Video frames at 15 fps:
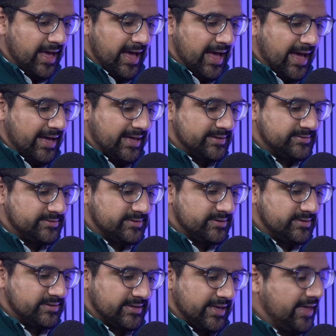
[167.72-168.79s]
And
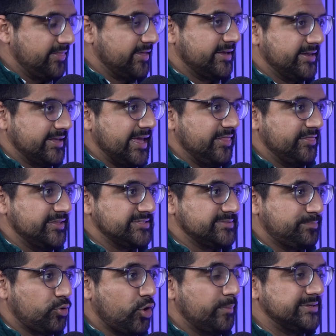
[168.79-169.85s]
they're going to get this
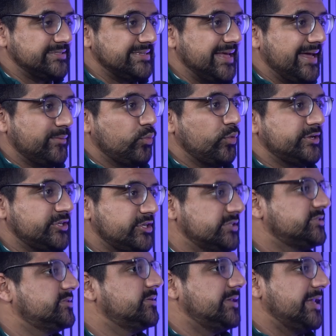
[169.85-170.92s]
promised land, which
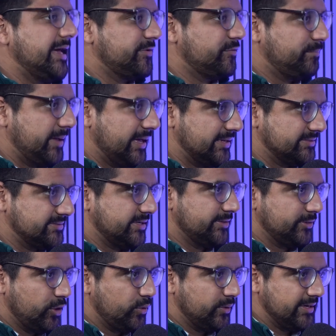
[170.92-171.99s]
is the land of Palestine,
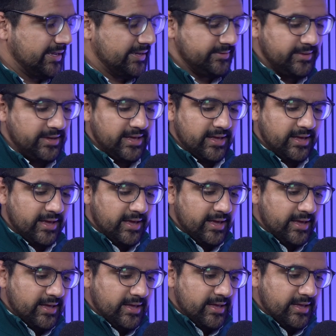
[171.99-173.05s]
the Holy Land.
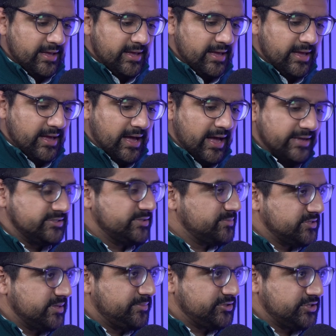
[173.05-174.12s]
Hazrat
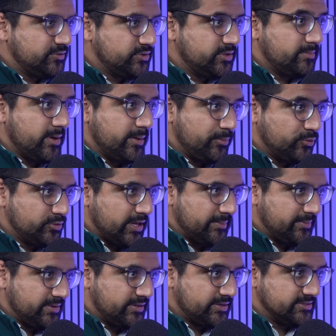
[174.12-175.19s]
Mirza Bashiruddin Mahmud
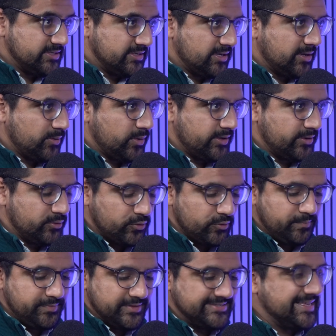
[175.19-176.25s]
Ahmad, Razillahu
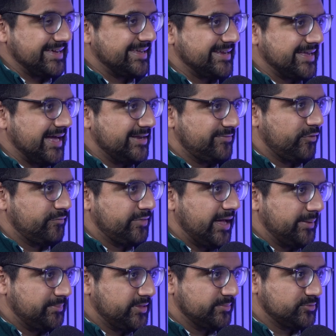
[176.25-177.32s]
Anhu, the second Caliph of the
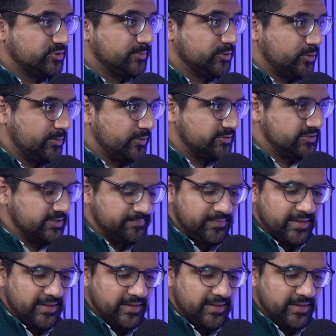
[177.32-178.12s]
Ahmadiyya Muslim Community,